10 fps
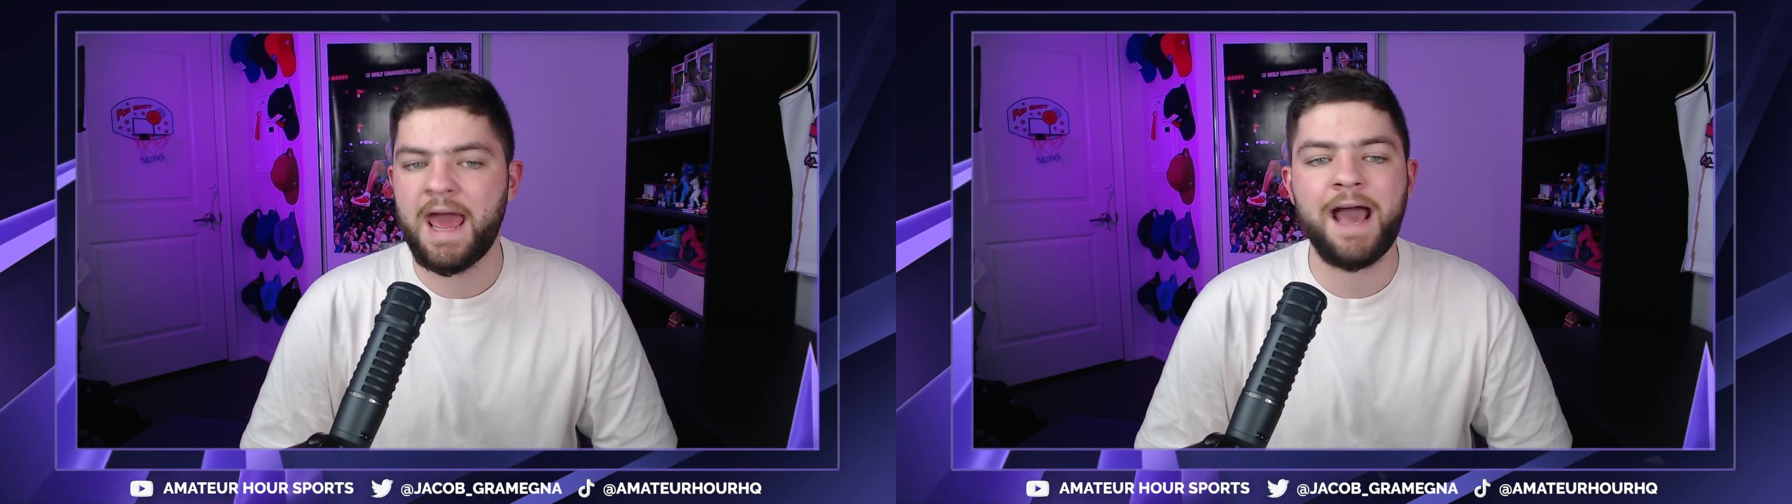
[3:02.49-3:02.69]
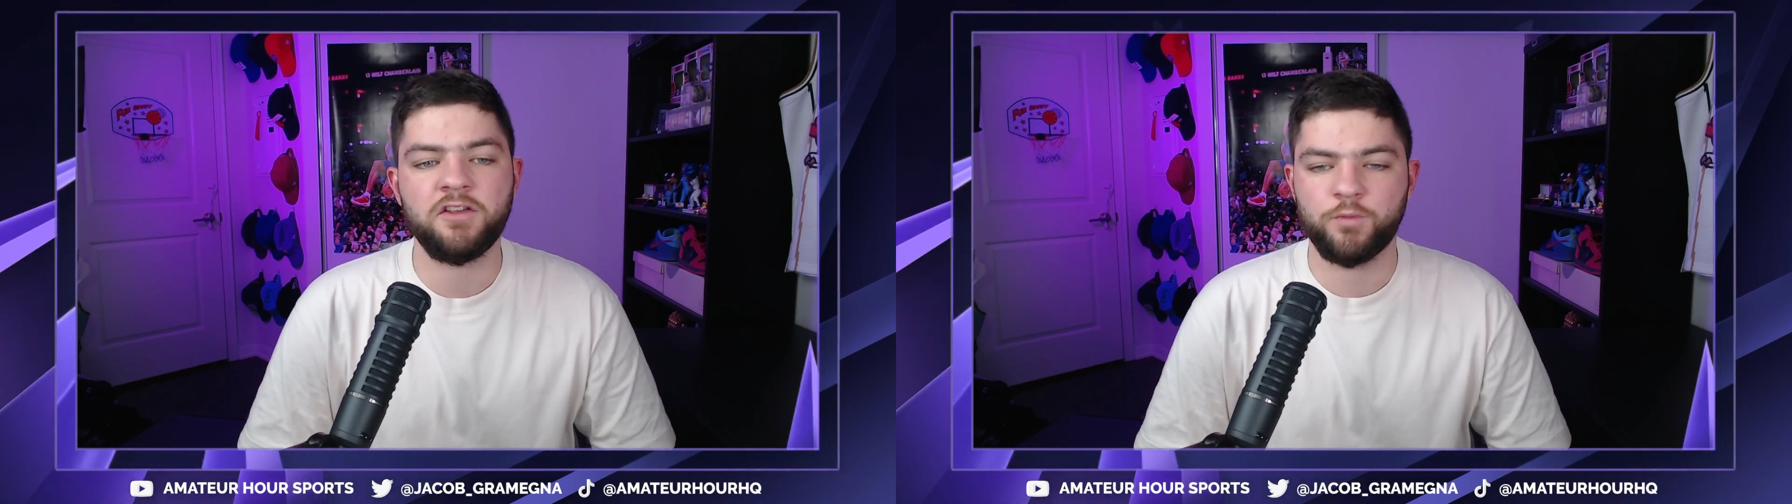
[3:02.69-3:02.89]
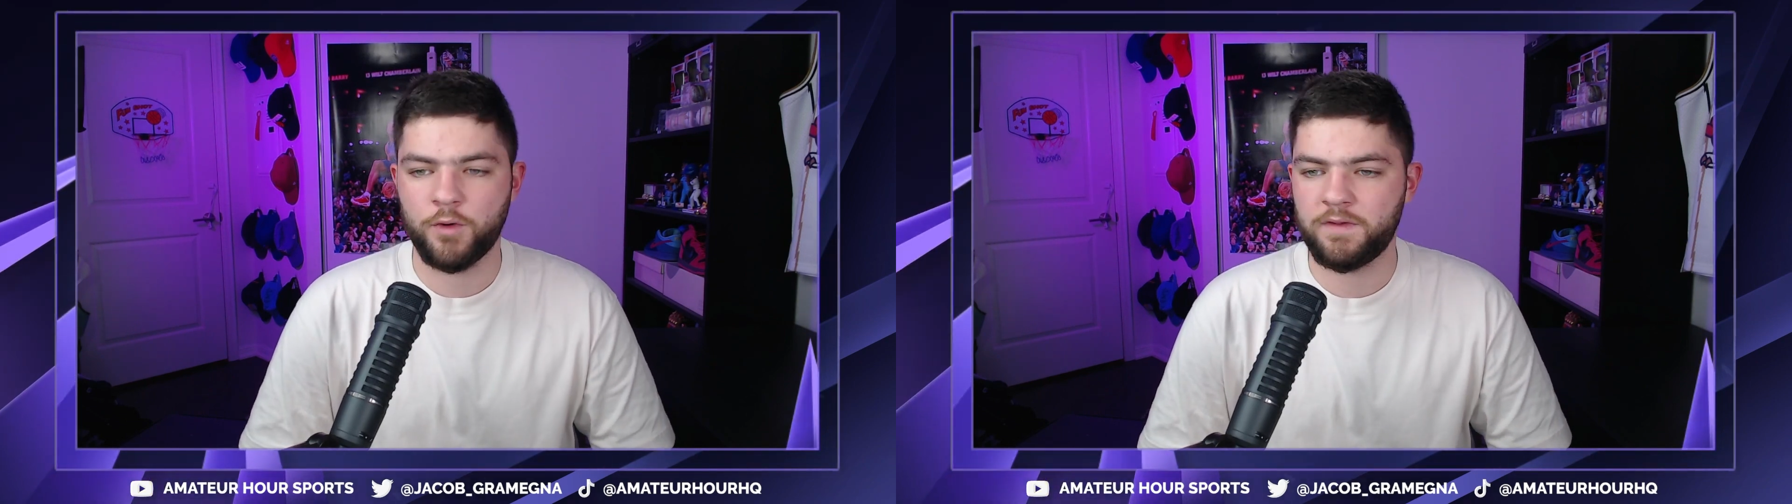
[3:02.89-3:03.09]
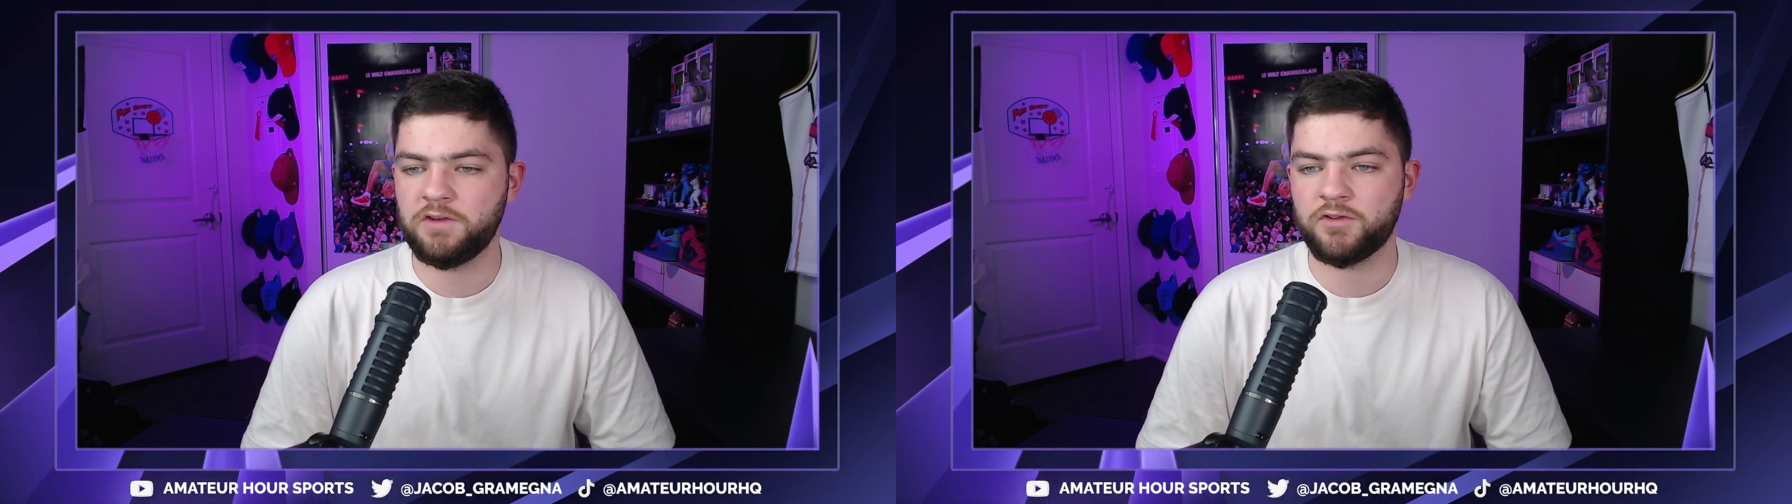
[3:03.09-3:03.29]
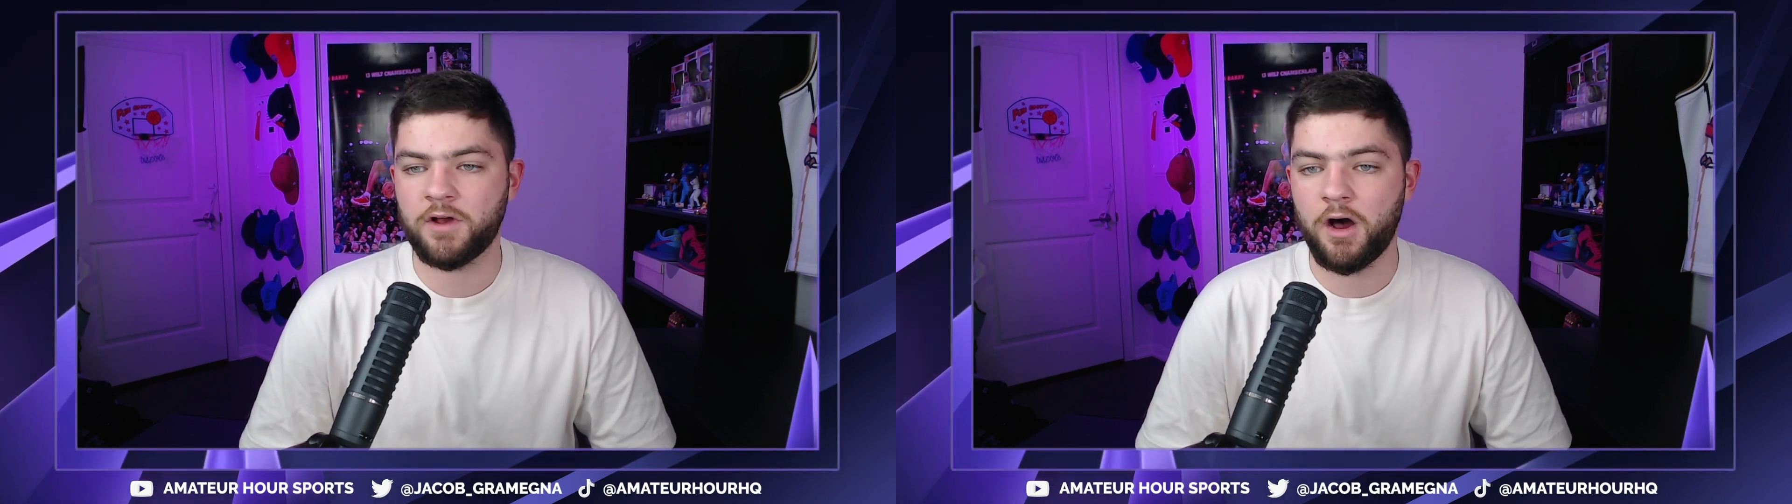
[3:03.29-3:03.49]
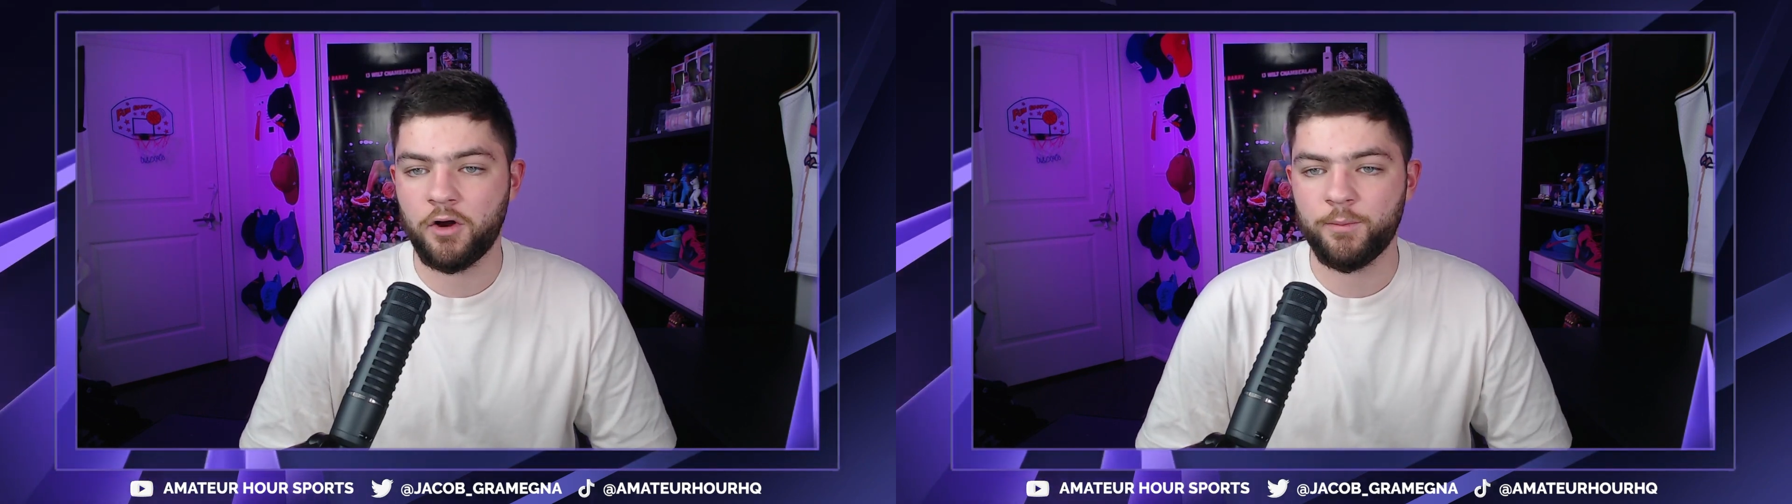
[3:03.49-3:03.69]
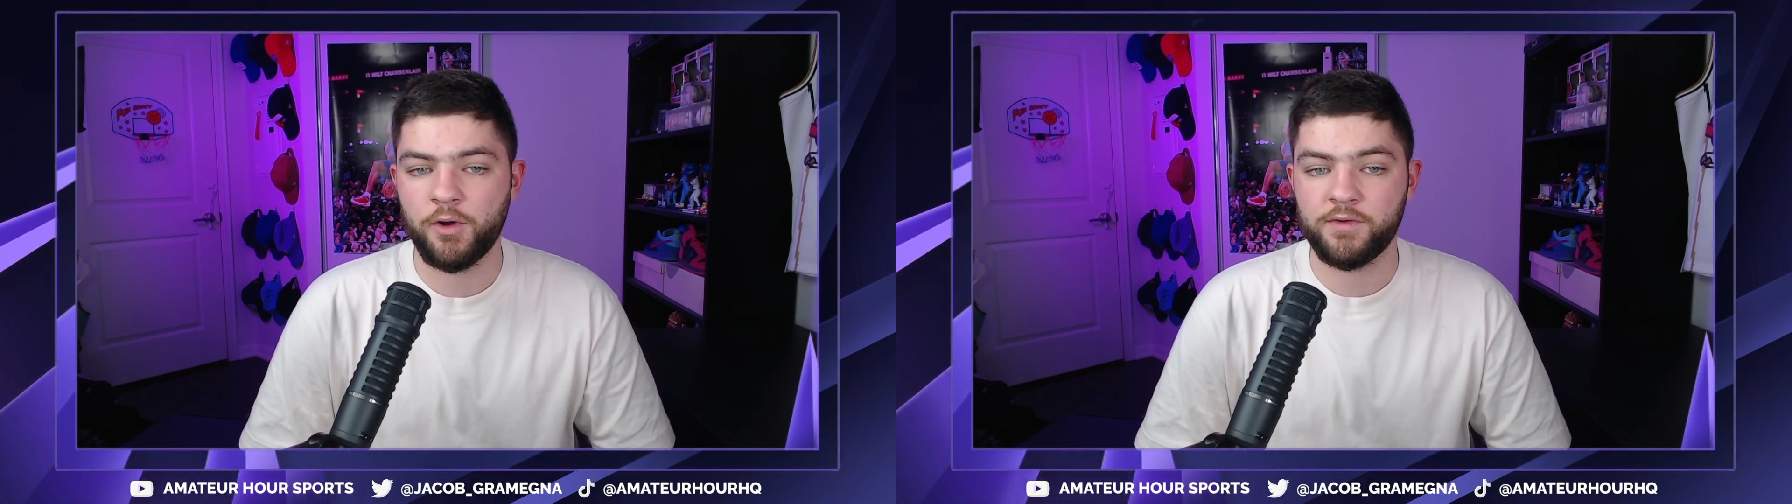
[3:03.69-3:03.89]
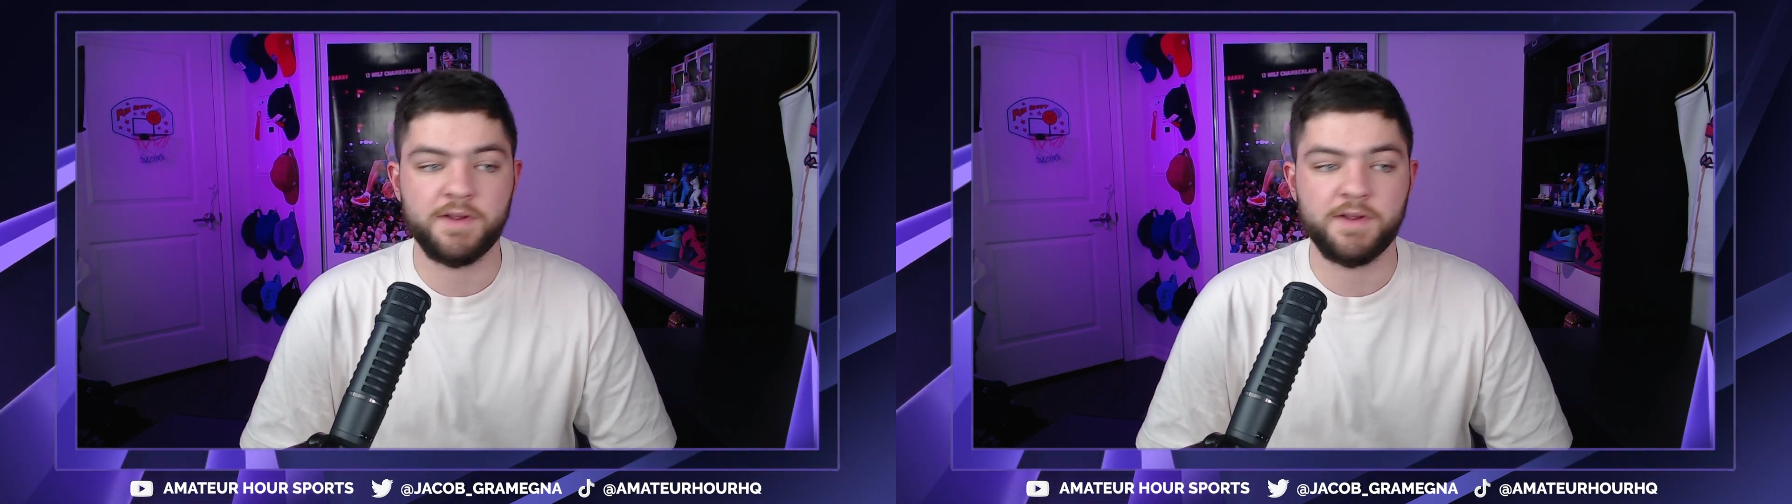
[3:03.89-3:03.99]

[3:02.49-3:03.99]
as were the Chicago Bulls.